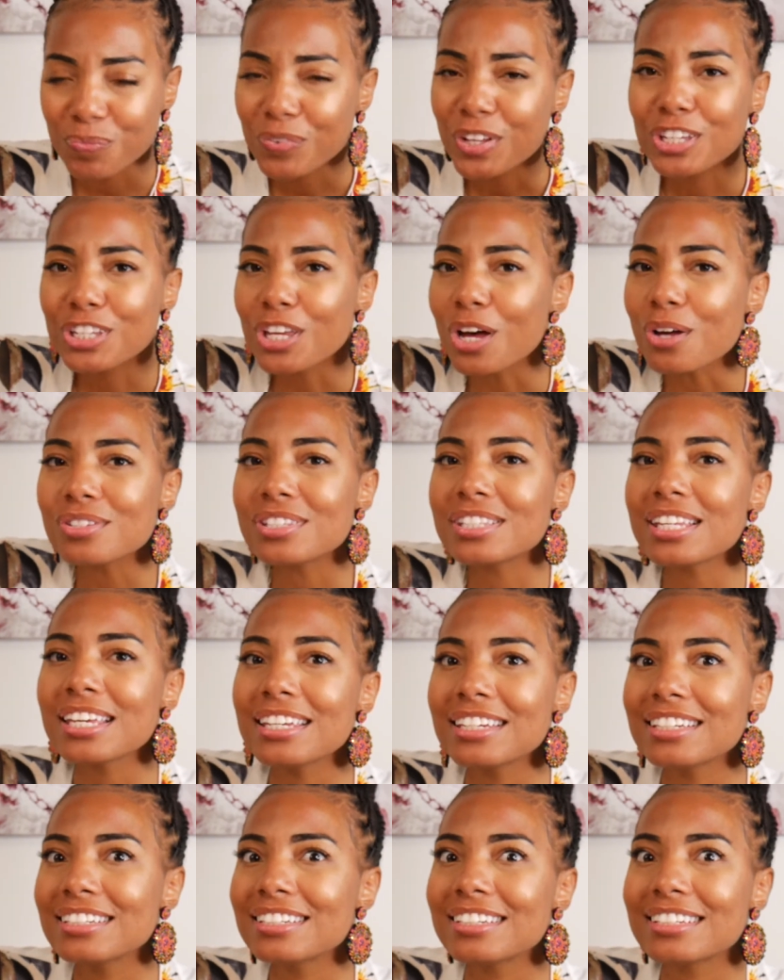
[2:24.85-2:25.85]
Your
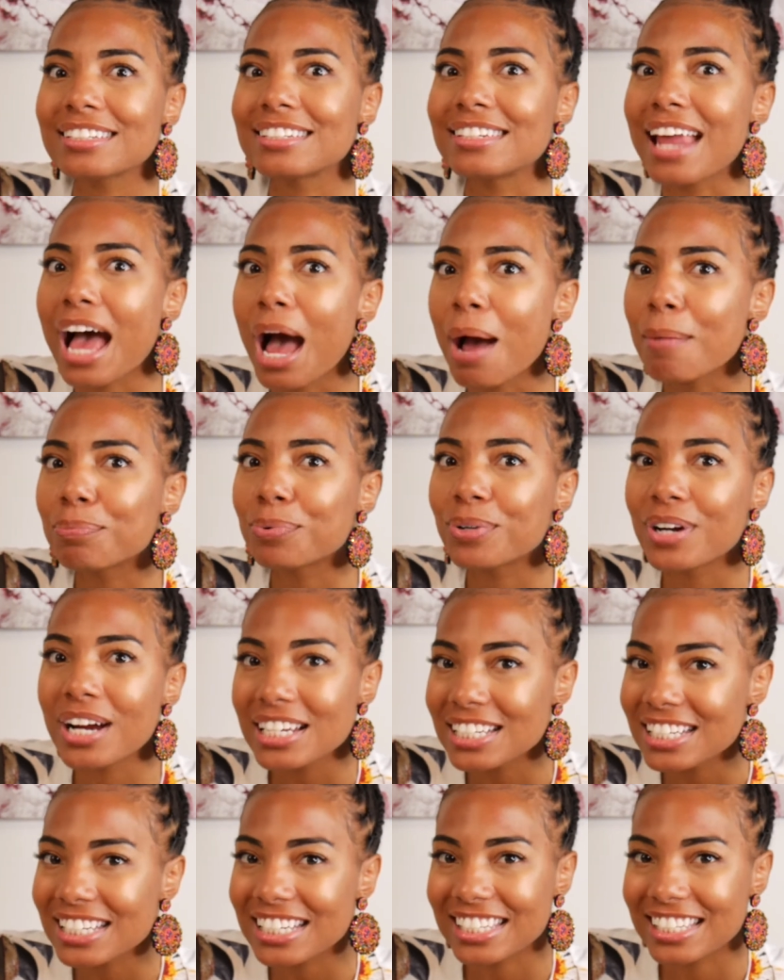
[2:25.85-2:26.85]
seed is just not
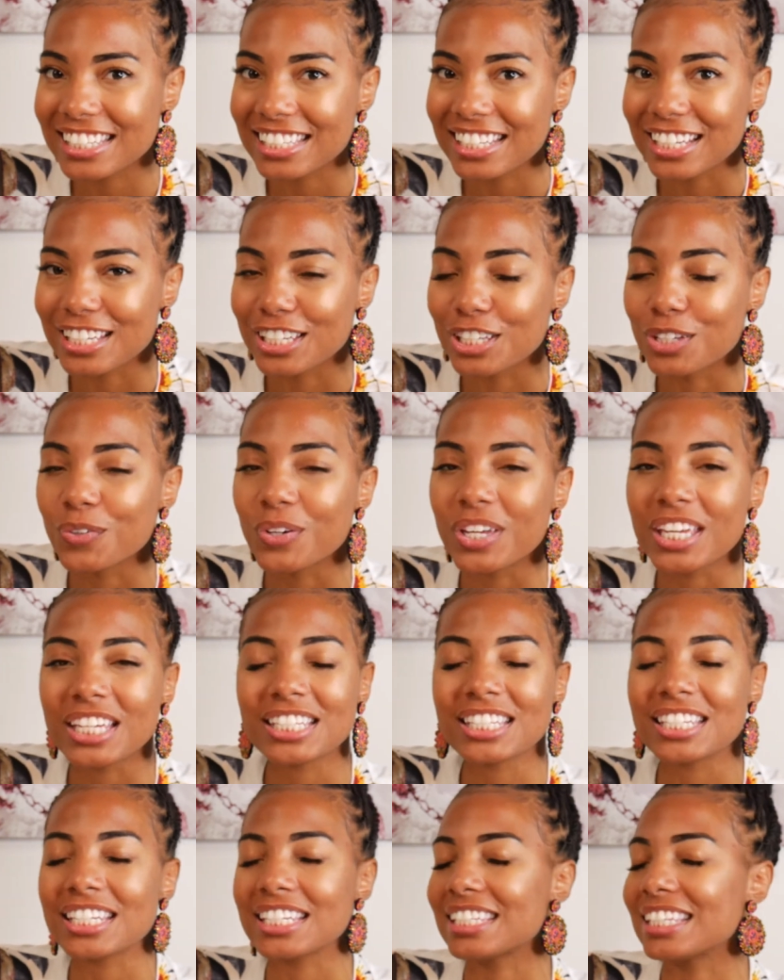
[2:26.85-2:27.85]
precious to you.
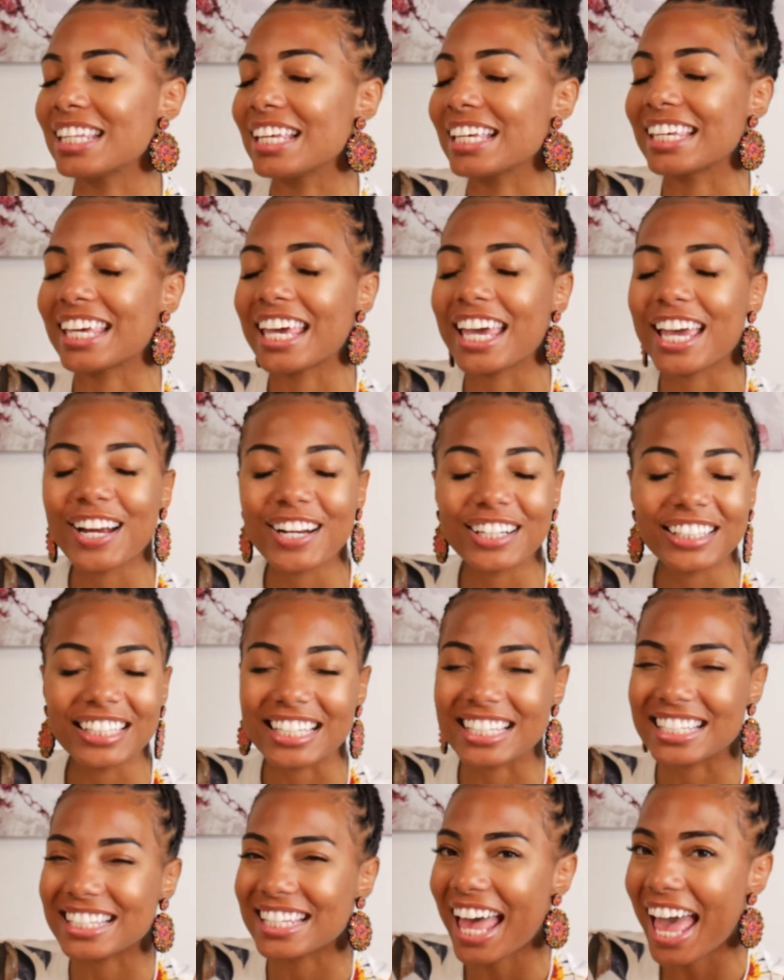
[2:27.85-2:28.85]
It's just the
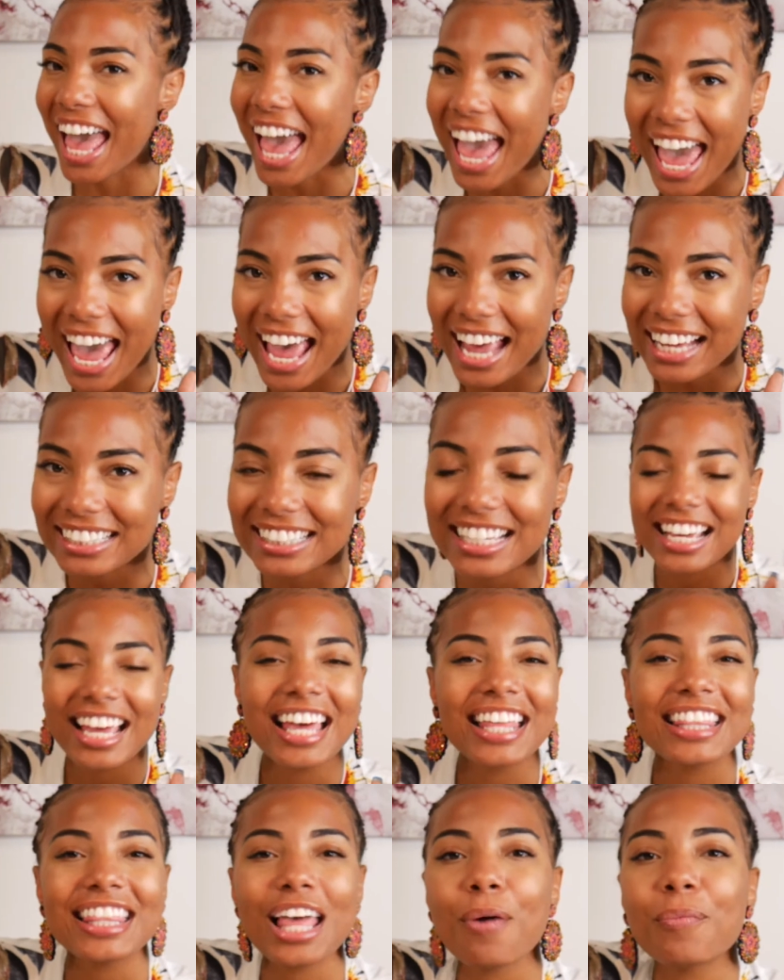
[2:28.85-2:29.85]
careless act
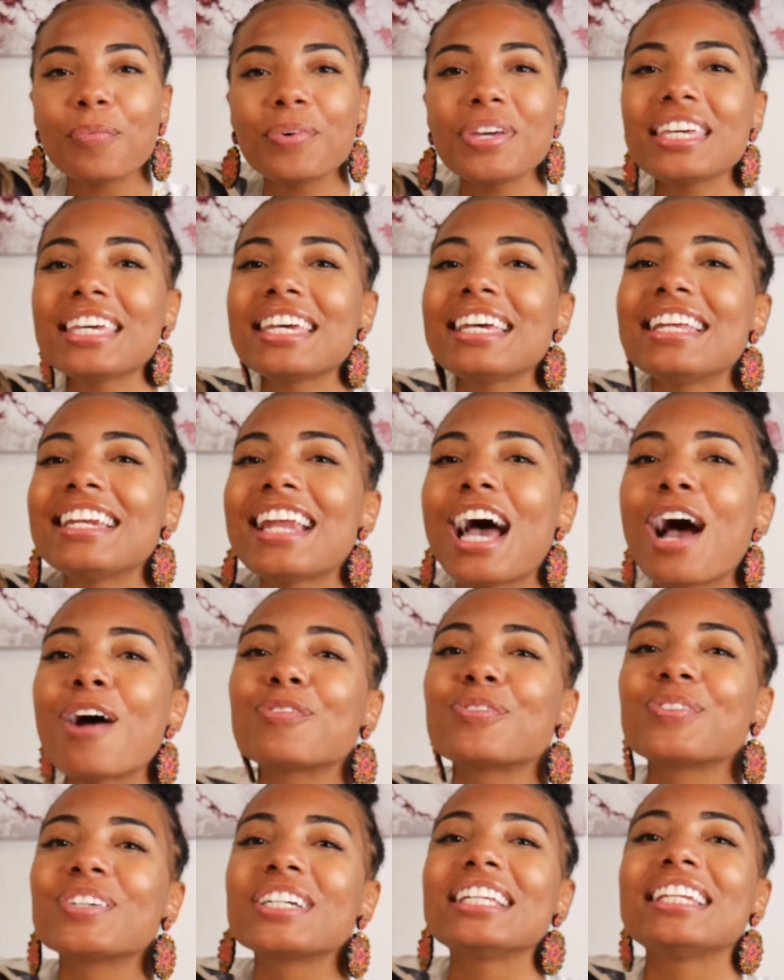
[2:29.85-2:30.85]
that we
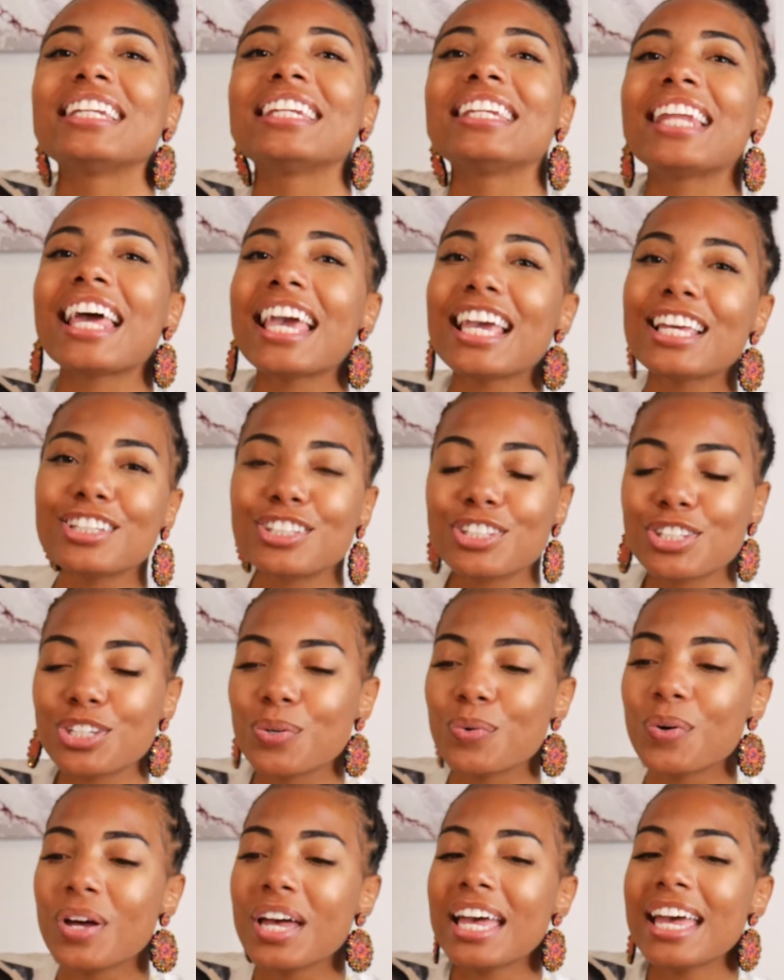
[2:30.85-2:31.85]
cannot relate
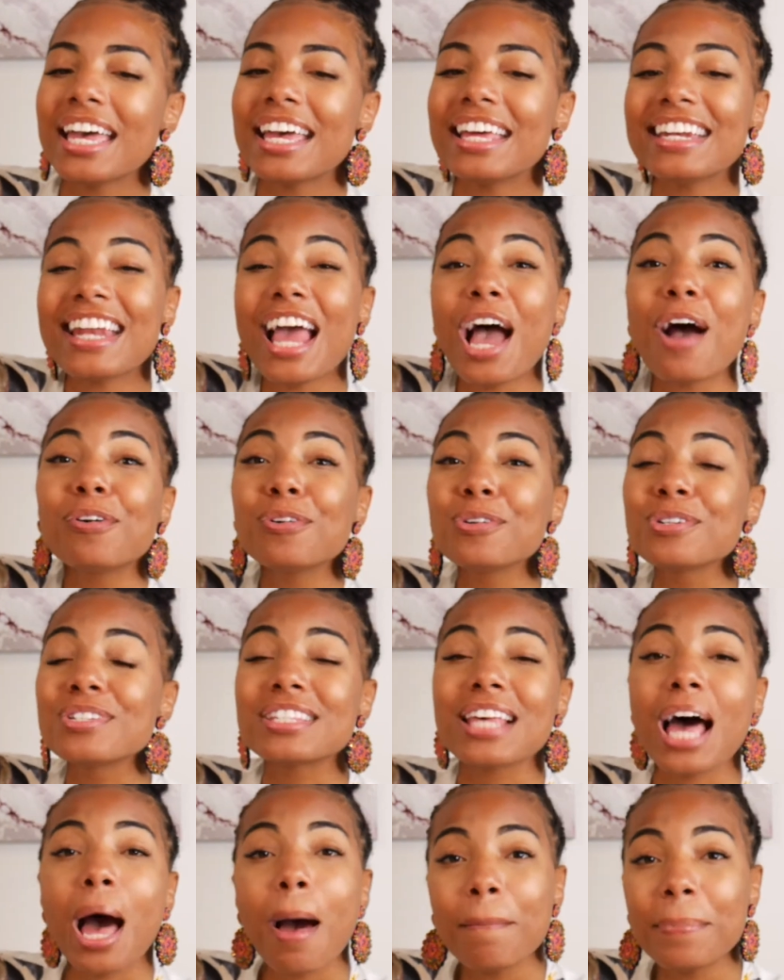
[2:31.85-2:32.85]
to. And now on
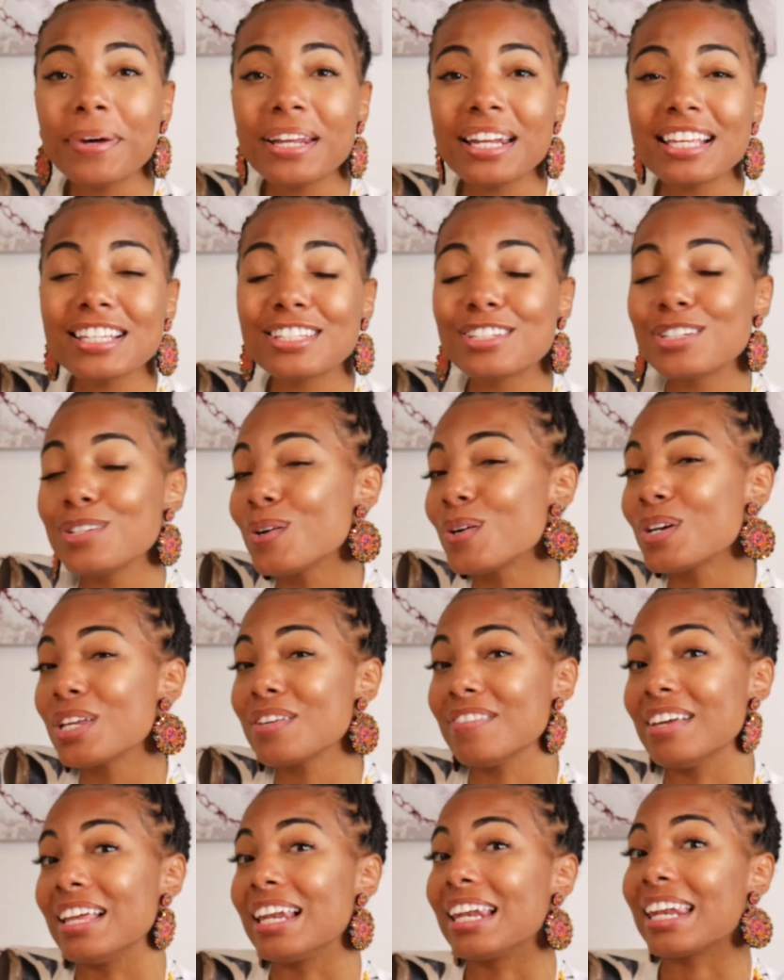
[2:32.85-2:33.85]
top of this, you don't
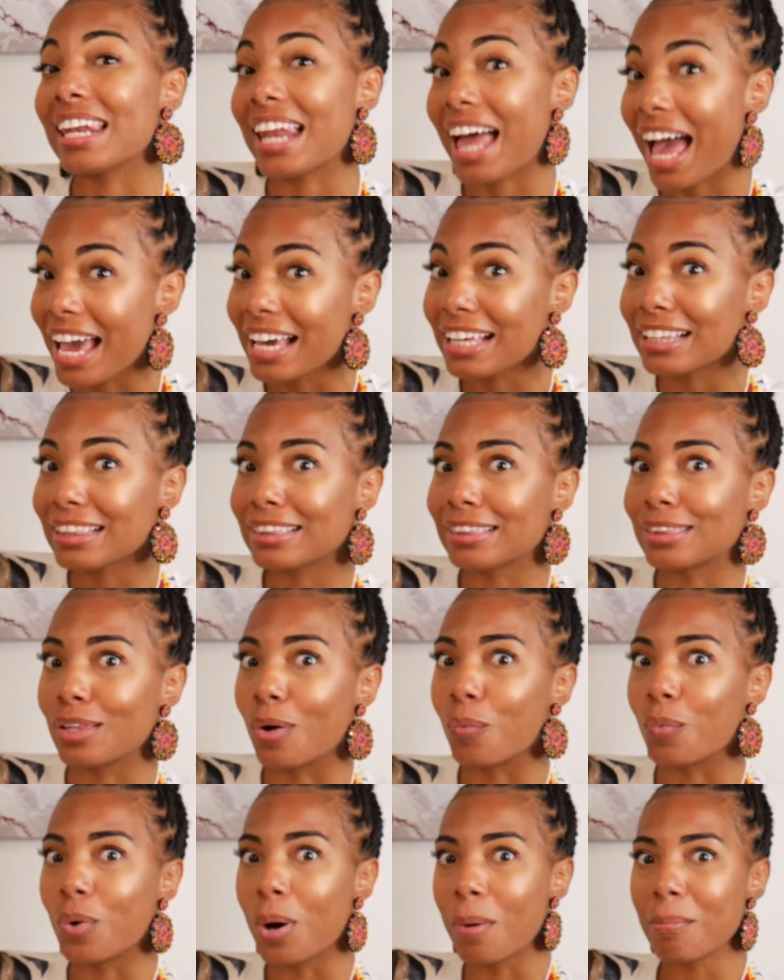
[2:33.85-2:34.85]
even like the
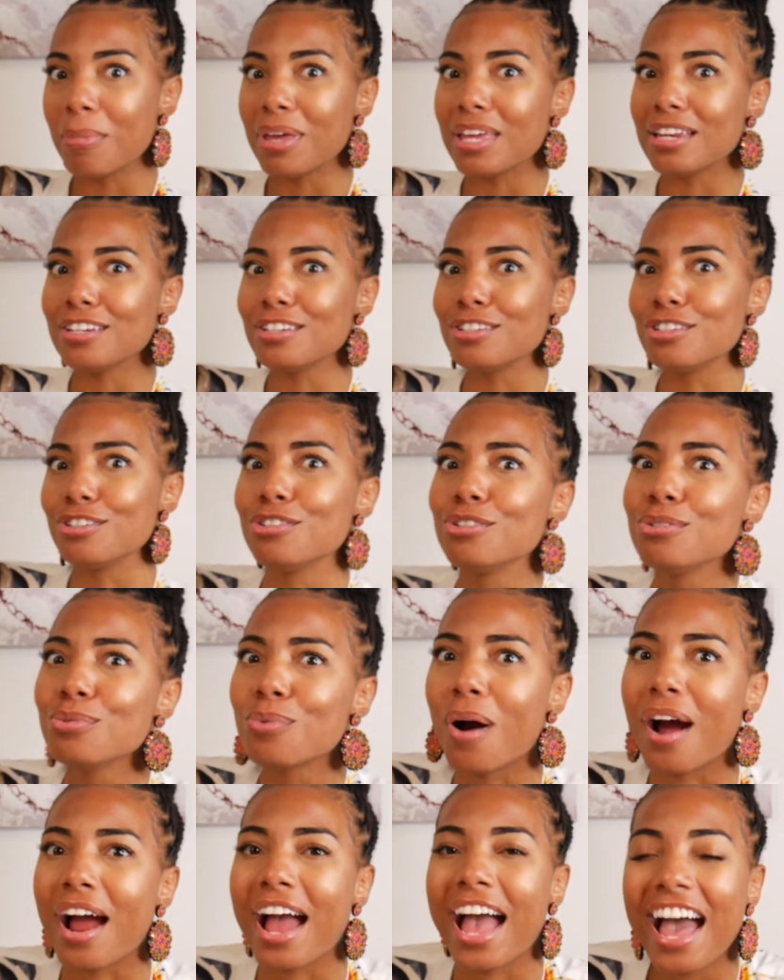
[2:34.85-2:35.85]
woman
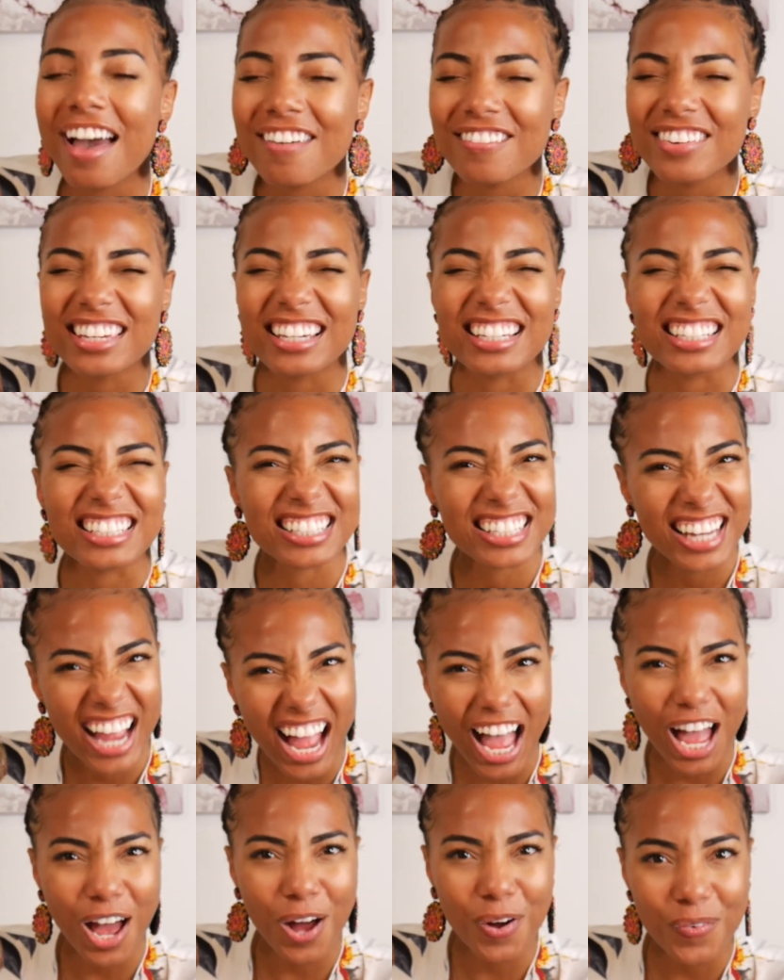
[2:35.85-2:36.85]
you are having a
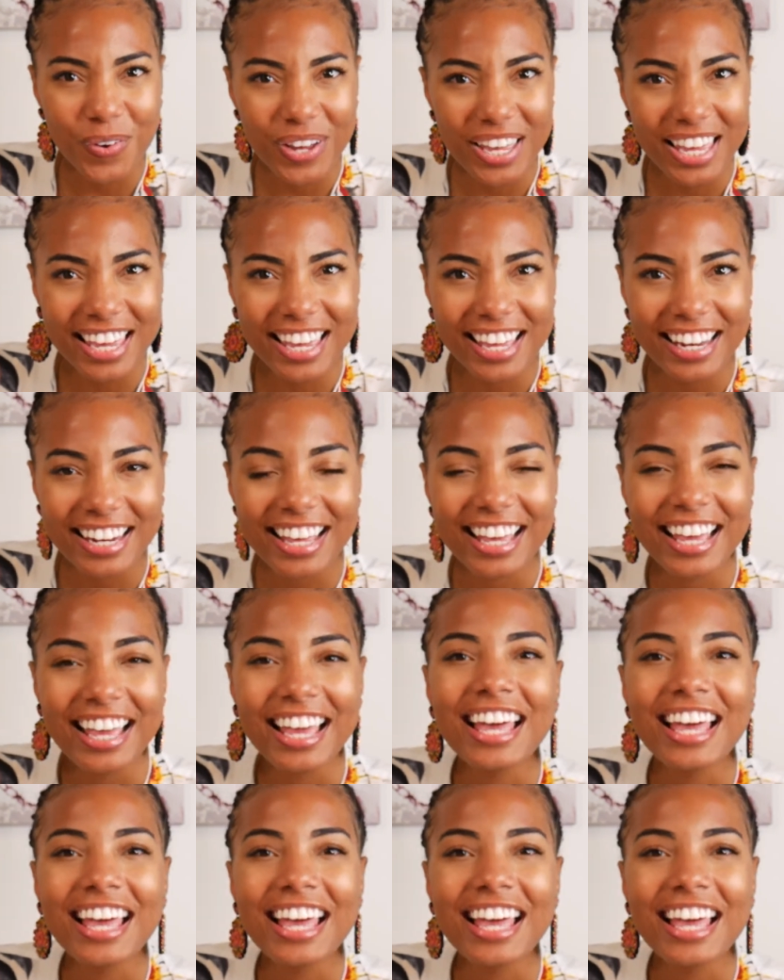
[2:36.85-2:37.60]
child with.